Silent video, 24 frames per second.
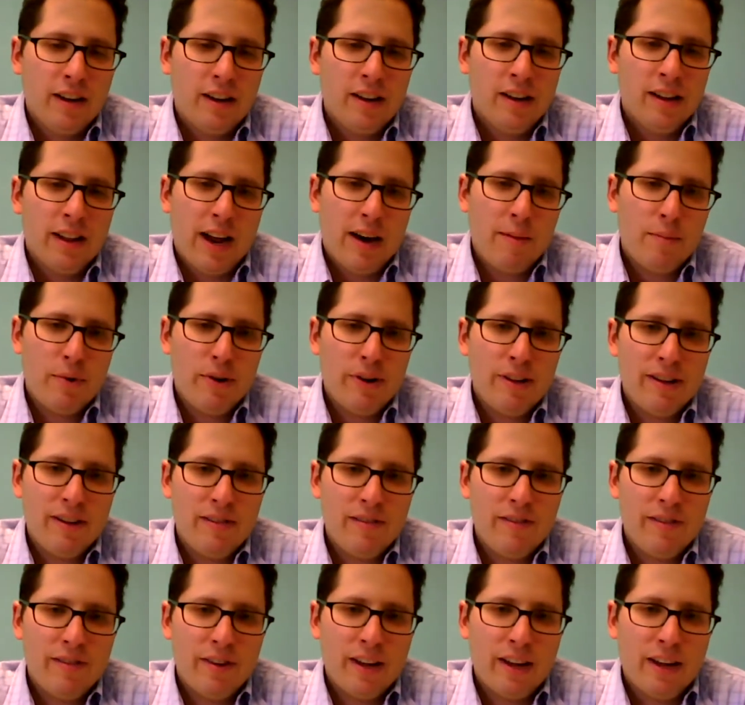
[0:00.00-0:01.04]

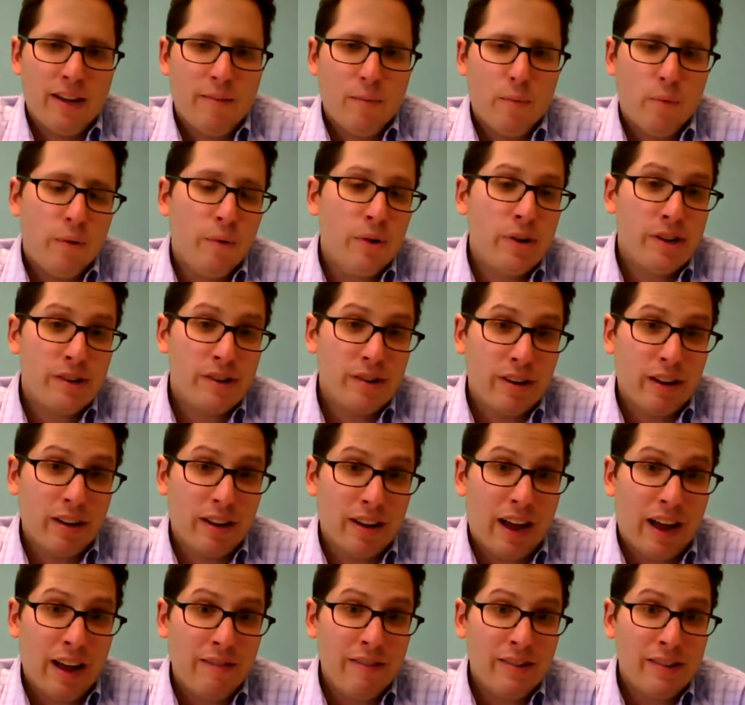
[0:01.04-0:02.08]
collaborative, which
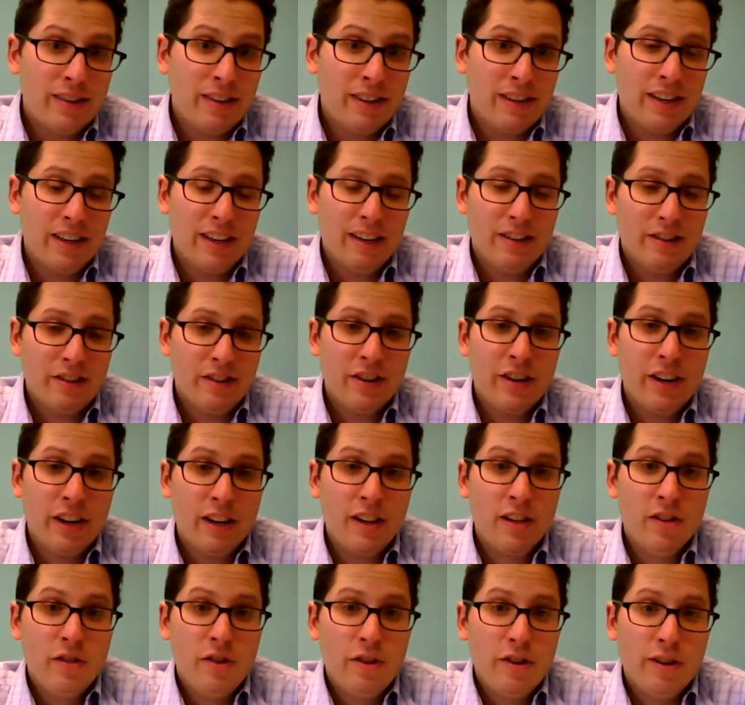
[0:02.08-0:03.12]
obviously should
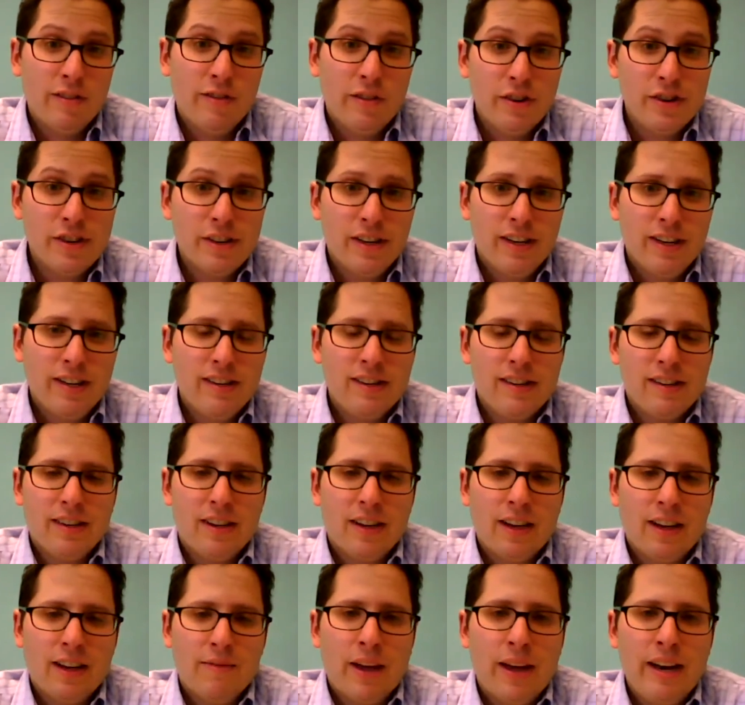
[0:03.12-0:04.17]
include universities.
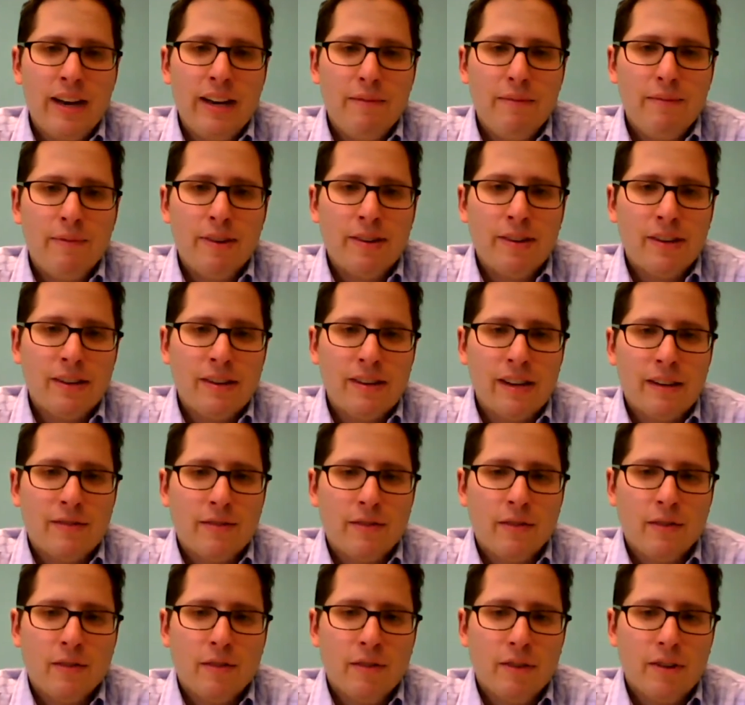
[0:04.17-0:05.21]
Any
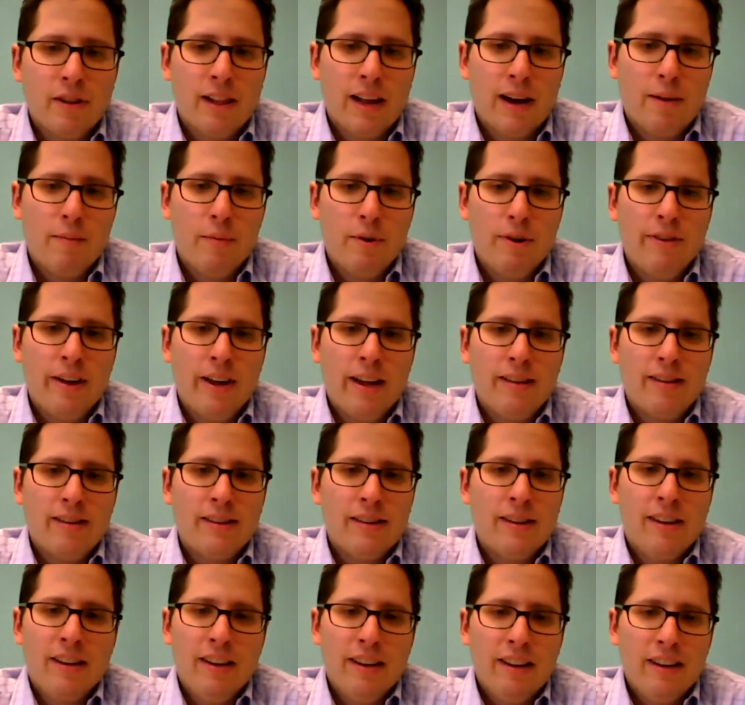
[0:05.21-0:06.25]
successful collaborative has
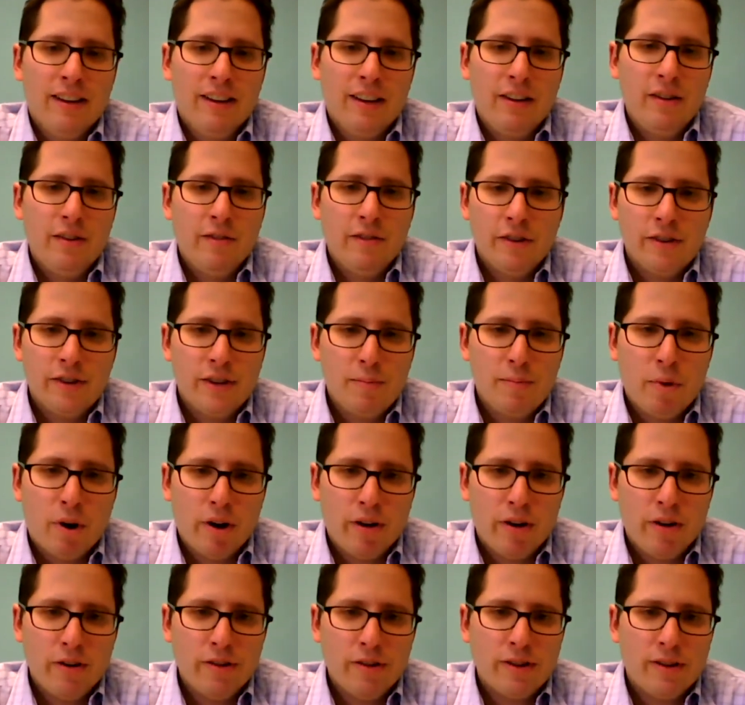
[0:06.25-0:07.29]
university
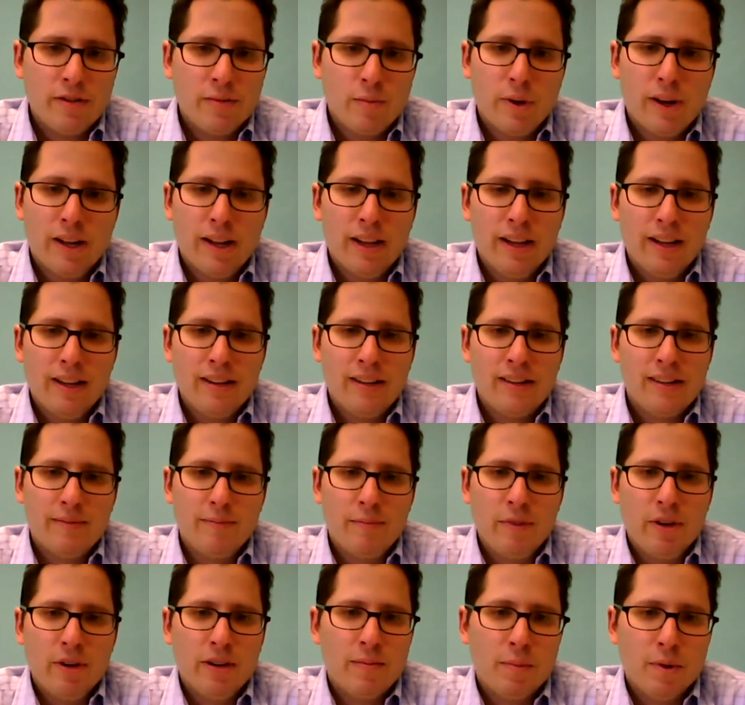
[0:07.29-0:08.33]
partners as well as
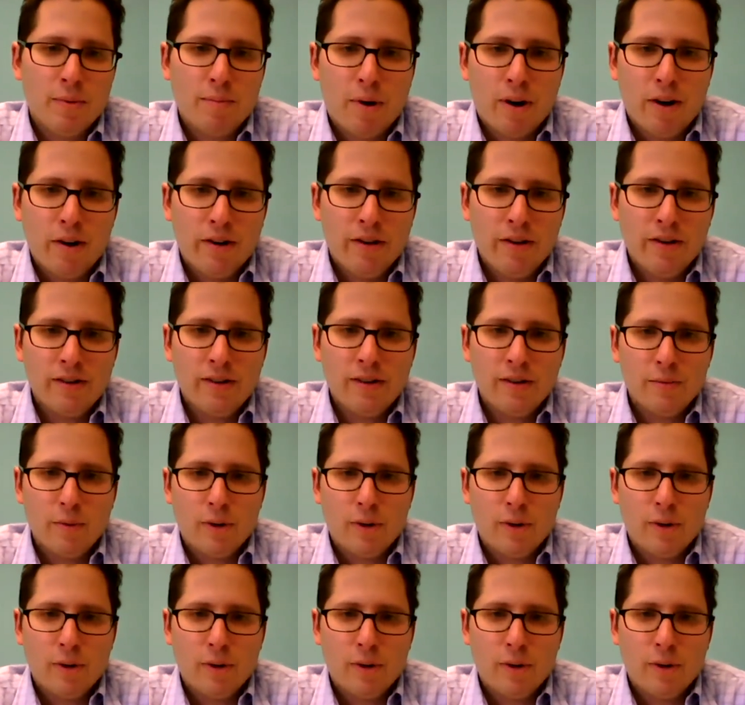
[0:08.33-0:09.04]
municipal partners, as